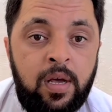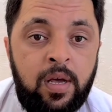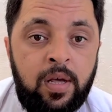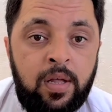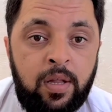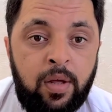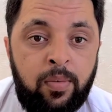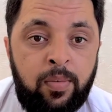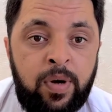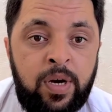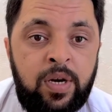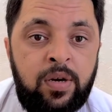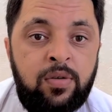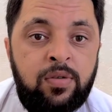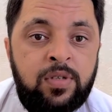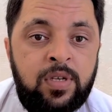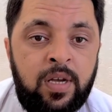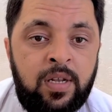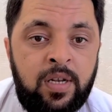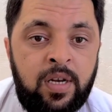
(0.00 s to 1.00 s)
the videos
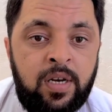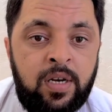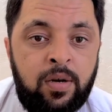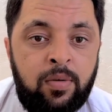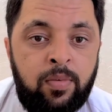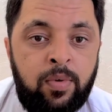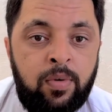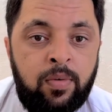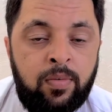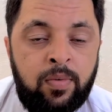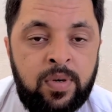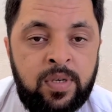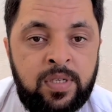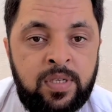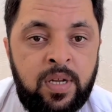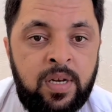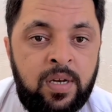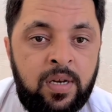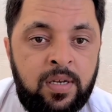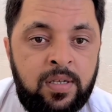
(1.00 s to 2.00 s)
and the interview
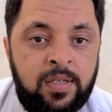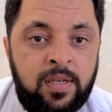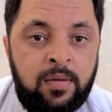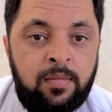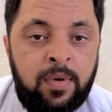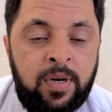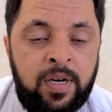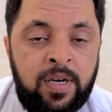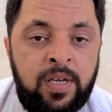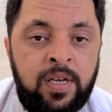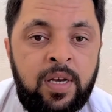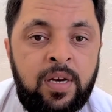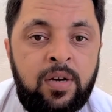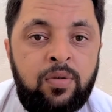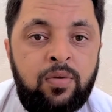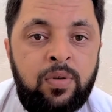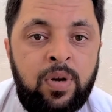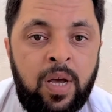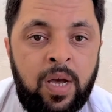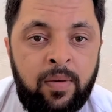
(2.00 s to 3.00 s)
question and answer, but here
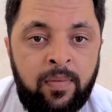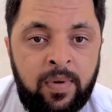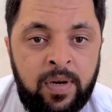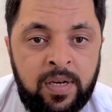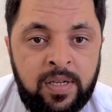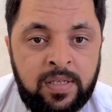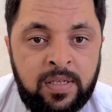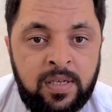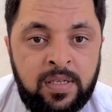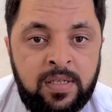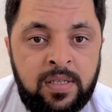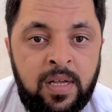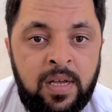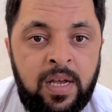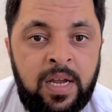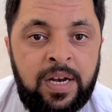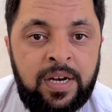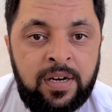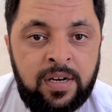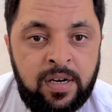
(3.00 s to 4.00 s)
today I will discuss the
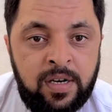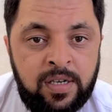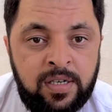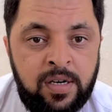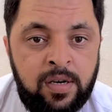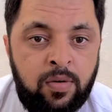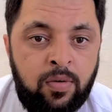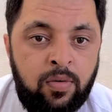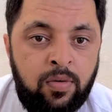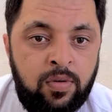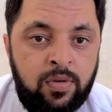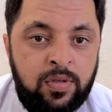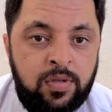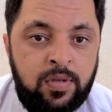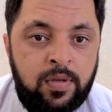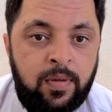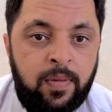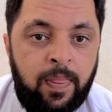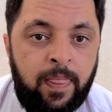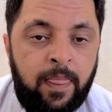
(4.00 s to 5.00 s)
international codes
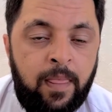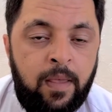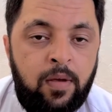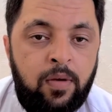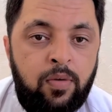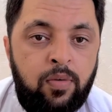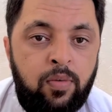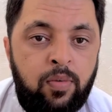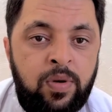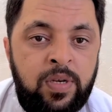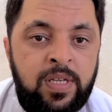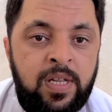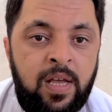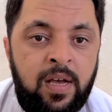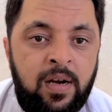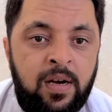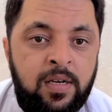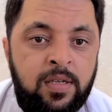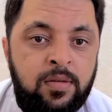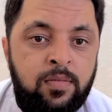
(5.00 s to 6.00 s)
which they
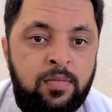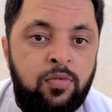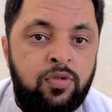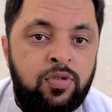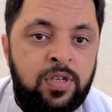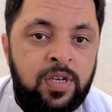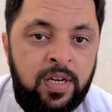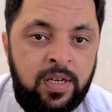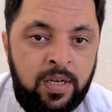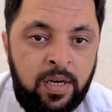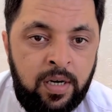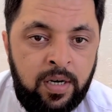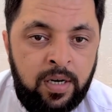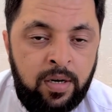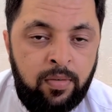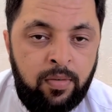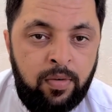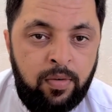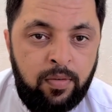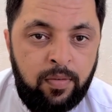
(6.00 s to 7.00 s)
ask mostly in the
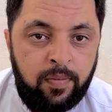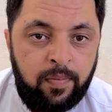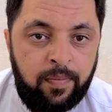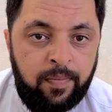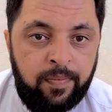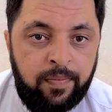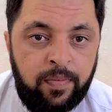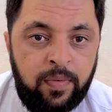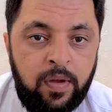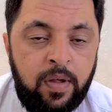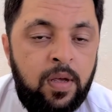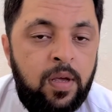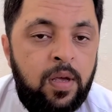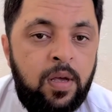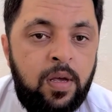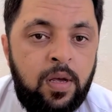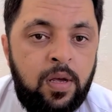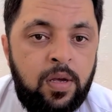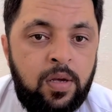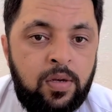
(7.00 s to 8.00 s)
interview.
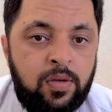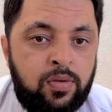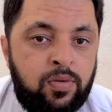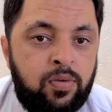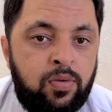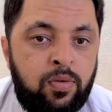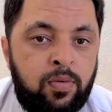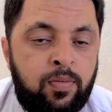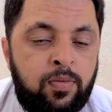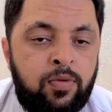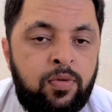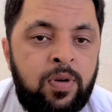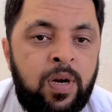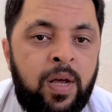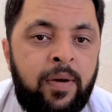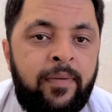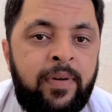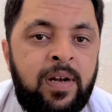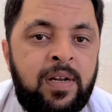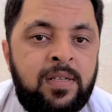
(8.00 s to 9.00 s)
So today I
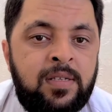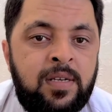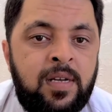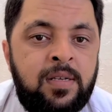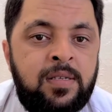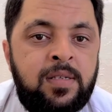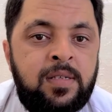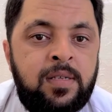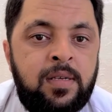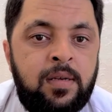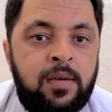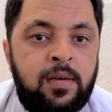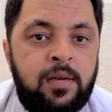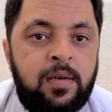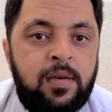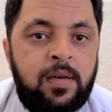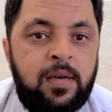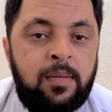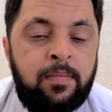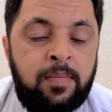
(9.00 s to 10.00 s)
will discuss
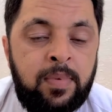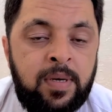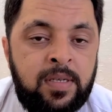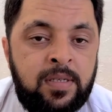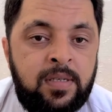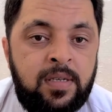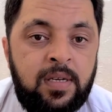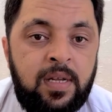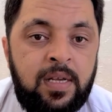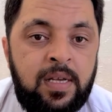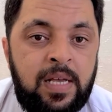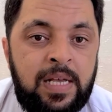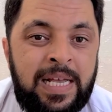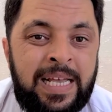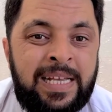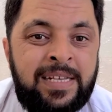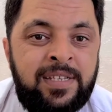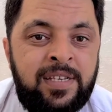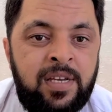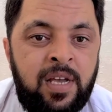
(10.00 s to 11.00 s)
first A
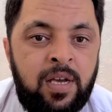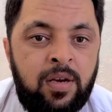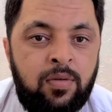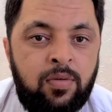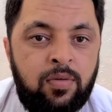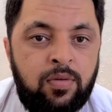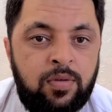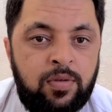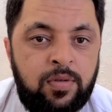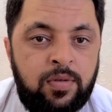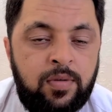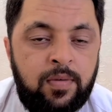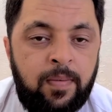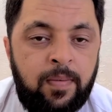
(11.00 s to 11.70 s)
C I codes.